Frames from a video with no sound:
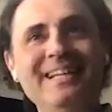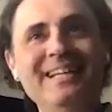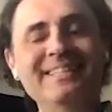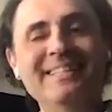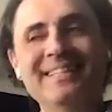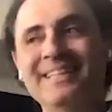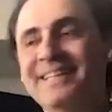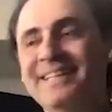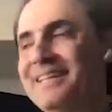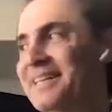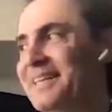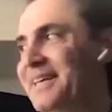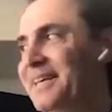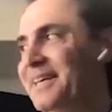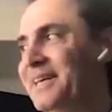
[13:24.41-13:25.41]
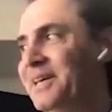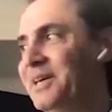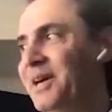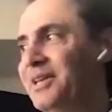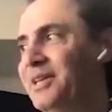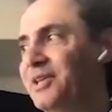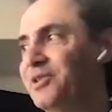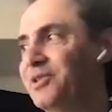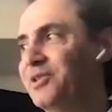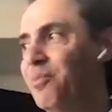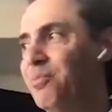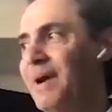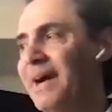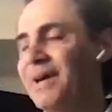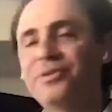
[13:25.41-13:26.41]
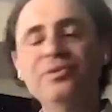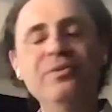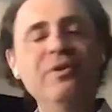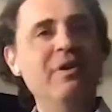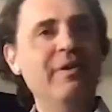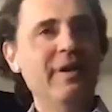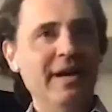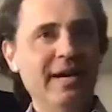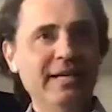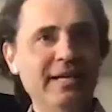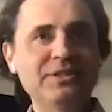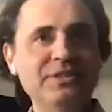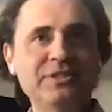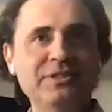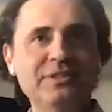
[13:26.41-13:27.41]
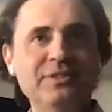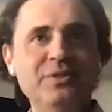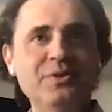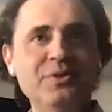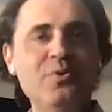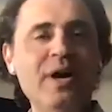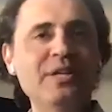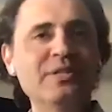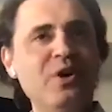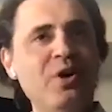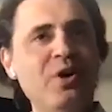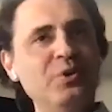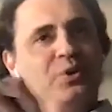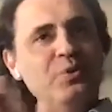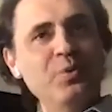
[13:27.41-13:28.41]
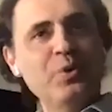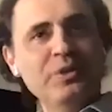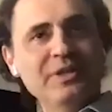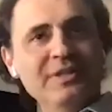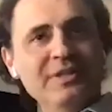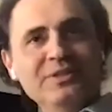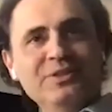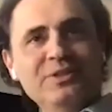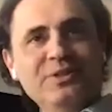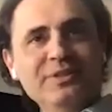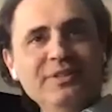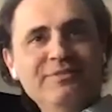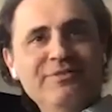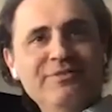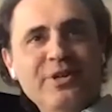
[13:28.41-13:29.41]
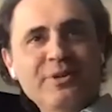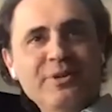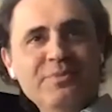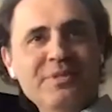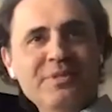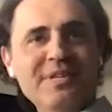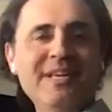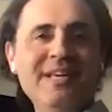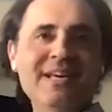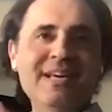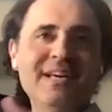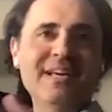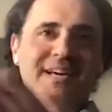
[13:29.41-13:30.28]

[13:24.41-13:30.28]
And I'd like to go back to Arash, who has also worked in consulting firms,